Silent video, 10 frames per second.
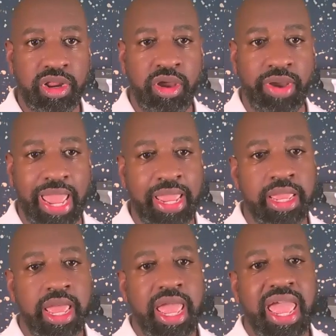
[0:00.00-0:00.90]
okay?
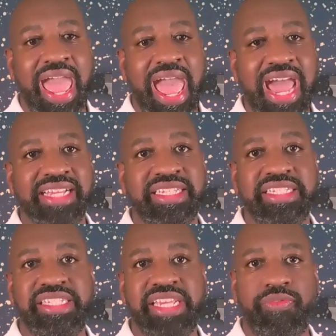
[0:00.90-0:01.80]
It has
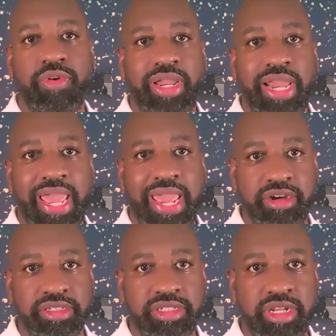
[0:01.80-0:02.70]
several layers.